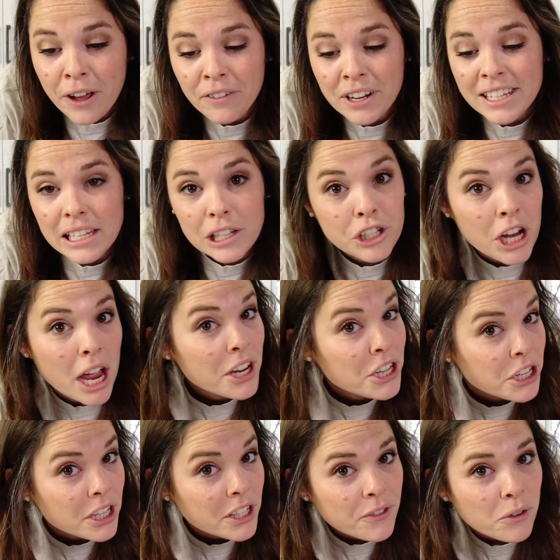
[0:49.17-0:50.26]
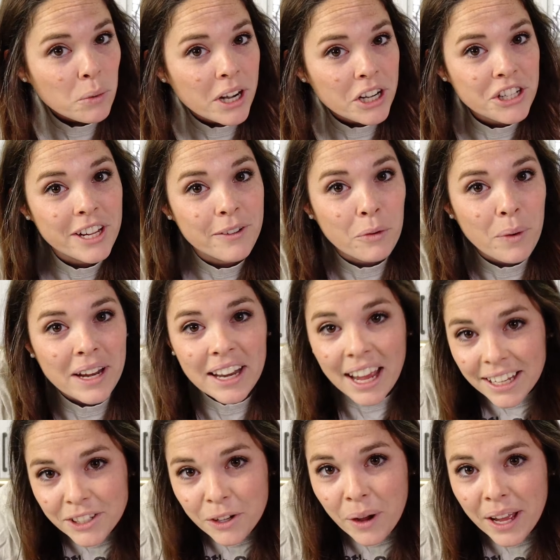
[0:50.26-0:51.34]
you have any suggestions for what I should give away
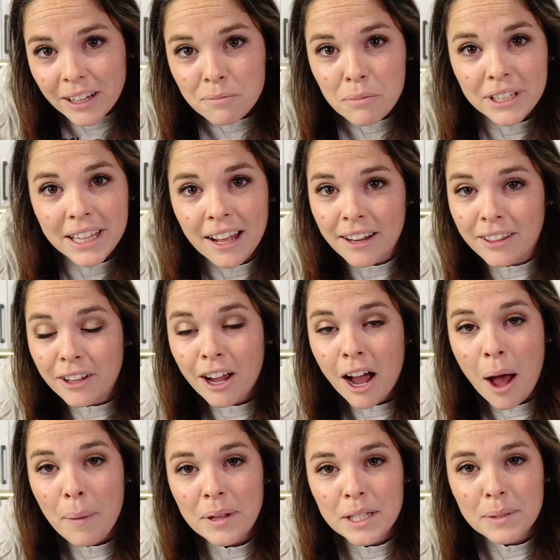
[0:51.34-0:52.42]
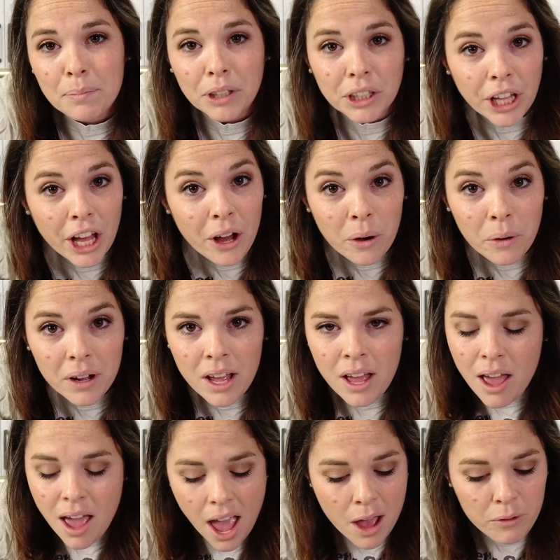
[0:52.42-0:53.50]
next, go ahead and put that in the comments below,
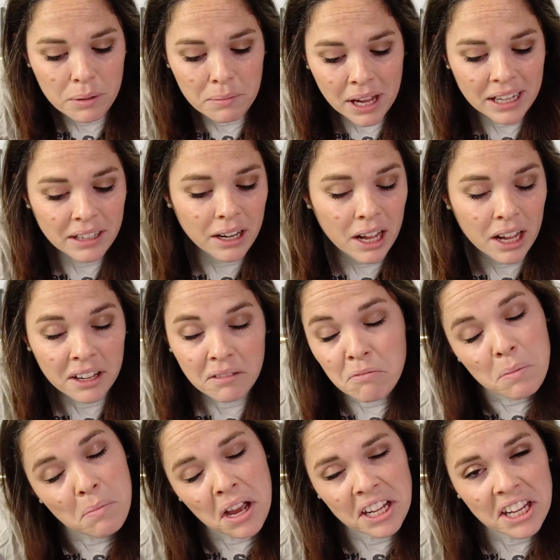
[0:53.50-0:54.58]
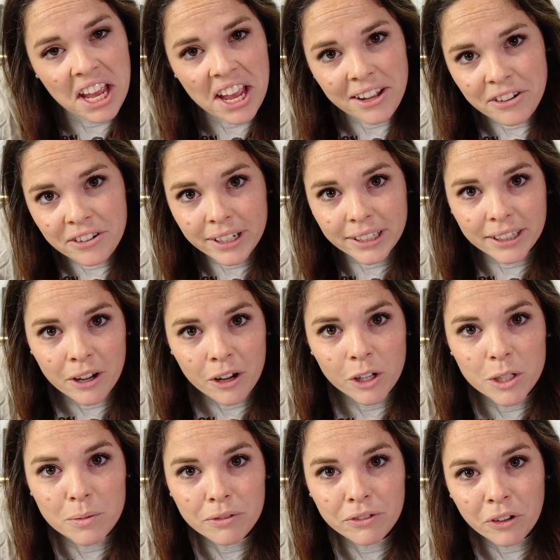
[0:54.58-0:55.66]
and we might uh, we might gander at
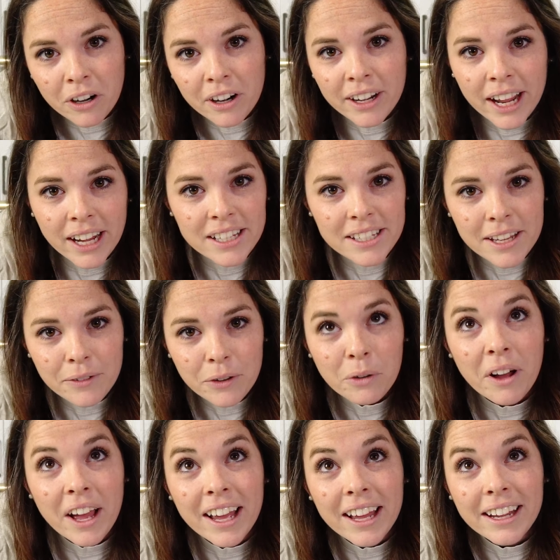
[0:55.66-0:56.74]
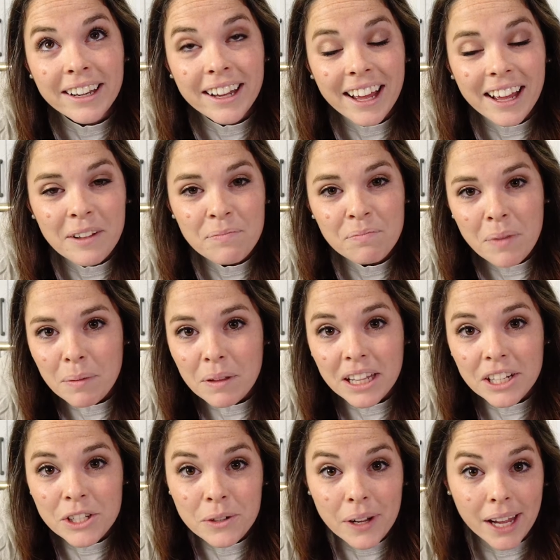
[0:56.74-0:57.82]
those before our next giveaway, and uh, maybe
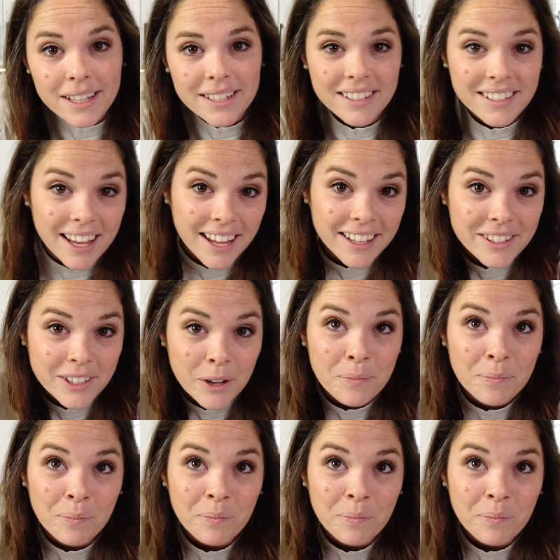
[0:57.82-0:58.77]
let you guys decide. So